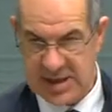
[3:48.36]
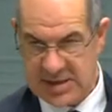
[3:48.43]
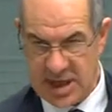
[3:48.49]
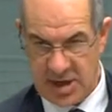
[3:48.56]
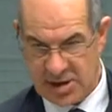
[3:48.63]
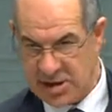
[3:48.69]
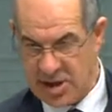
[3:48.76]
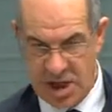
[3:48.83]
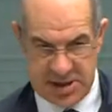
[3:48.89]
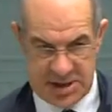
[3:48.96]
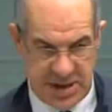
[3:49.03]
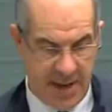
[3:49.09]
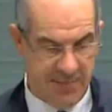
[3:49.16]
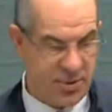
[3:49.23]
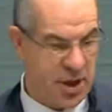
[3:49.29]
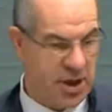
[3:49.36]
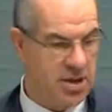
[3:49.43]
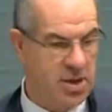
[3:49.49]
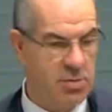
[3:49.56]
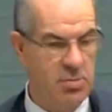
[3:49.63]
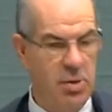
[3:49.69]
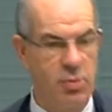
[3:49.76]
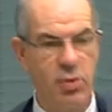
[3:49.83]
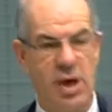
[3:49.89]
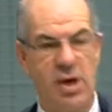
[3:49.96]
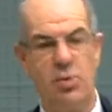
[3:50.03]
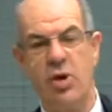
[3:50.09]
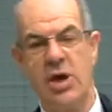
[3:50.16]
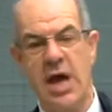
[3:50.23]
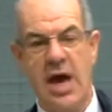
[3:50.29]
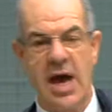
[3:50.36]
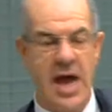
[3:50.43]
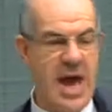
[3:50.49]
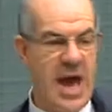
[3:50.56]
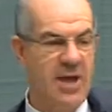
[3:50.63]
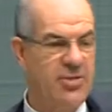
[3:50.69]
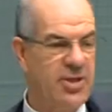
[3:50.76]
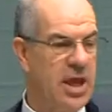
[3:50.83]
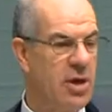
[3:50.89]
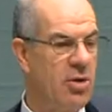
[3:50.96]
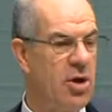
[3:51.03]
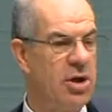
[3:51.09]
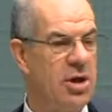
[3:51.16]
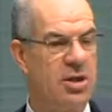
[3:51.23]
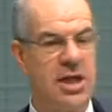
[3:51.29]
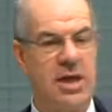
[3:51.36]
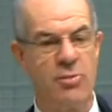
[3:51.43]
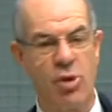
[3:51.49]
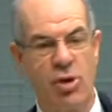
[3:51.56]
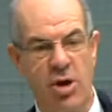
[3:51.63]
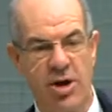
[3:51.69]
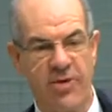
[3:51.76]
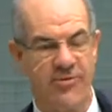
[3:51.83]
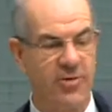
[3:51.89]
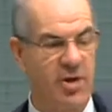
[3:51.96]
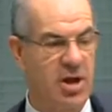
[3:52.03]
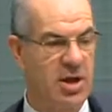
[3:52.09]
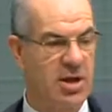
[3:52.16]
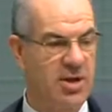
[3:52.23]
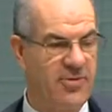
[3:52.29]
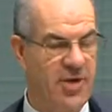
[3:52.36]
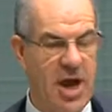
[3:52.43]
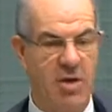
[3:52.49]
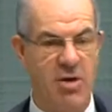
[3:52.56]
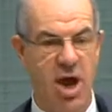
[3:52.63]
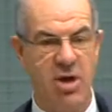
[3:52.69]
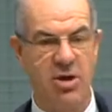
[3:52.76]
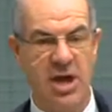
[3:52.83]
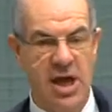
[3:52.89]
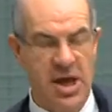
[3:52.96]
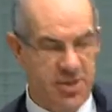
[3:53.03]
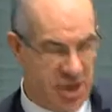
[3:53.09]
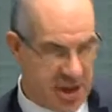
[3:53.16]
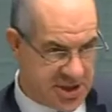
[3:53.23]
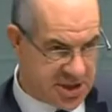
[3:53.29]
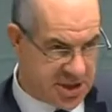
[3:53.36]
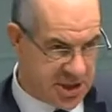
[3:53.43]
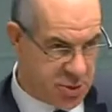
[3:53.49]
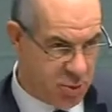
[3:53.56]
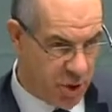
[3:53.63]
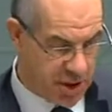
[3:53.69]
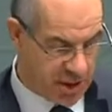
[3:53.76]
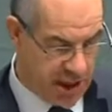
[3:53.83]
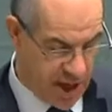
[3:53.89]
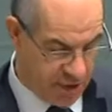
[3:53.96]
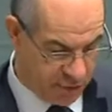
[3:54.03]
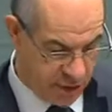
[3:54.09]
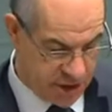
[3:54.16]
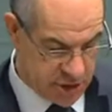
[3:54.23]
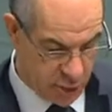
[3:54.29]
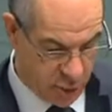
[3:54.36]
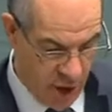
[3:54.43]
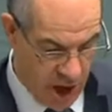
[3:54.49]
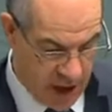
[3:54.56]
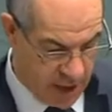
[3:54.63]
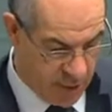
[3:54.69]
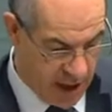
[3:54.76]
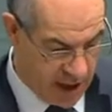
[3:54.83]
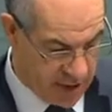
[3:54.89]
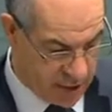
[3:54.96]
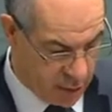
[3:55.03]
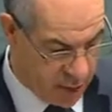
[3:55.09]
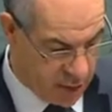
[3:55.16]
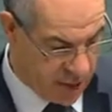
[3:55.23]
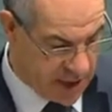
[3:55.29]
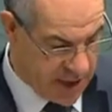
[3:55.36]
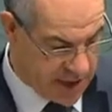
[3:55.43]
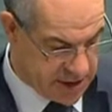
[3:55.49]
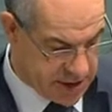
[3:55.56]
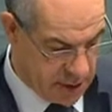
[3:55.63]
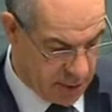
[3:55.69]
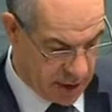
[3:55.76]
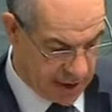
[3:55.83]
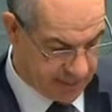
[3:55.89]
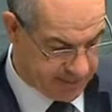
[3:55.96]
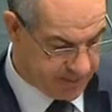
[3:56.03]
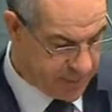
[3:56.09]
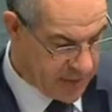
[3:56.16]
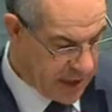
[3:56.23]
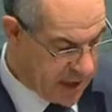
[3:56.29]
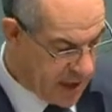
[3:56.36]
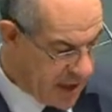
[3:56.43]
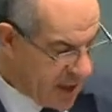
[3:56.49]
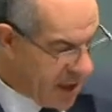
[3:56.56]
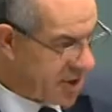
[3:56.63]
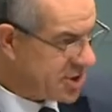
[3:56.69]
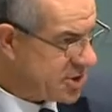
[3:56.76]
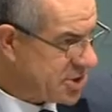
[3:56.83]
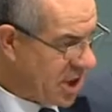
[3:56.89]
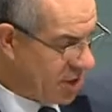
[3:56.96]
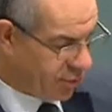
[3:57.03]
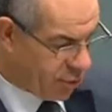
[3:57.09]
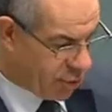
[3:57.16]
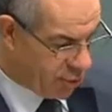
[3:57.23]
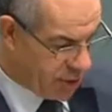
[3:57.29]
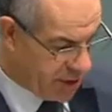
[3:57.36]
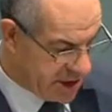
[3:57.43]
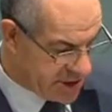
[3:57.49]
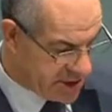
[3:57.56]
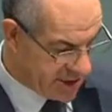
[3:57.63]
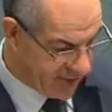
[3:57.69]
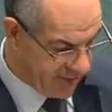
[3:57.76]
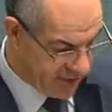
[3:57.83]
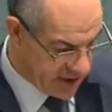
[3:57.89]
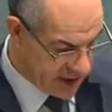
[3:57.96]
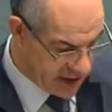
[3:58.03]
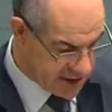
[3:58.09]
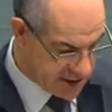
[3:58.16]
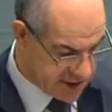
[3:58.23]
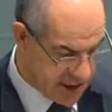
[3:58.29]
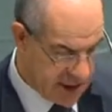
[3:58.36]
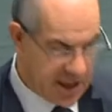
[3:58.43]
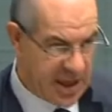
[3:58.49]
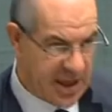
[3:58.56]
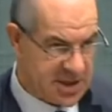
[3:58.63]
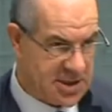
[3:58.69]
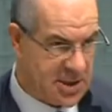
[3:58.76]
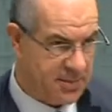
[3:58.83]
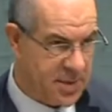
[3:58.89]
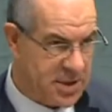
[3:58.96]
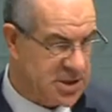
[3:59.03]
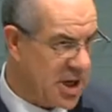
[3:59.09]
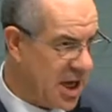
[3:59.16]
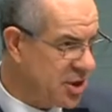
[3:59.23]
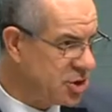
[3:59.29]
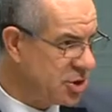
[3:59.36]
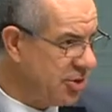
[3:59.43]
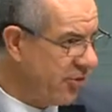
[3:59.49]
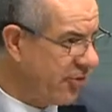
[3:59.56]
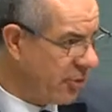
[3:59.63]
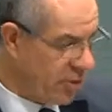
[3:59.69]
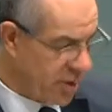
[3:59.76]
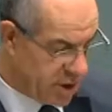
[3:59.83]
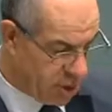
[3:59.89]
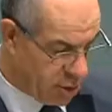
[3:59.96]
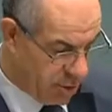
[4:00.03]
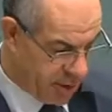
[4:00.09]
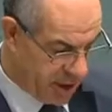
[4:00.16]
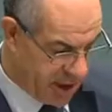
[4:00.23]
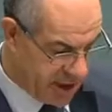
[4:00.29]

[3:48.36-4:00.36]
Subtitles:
So it's not something where we are out there on a limb or on a frolic of our own. This is what countries right around the world are doing. And a central reason for this is the potential for renewable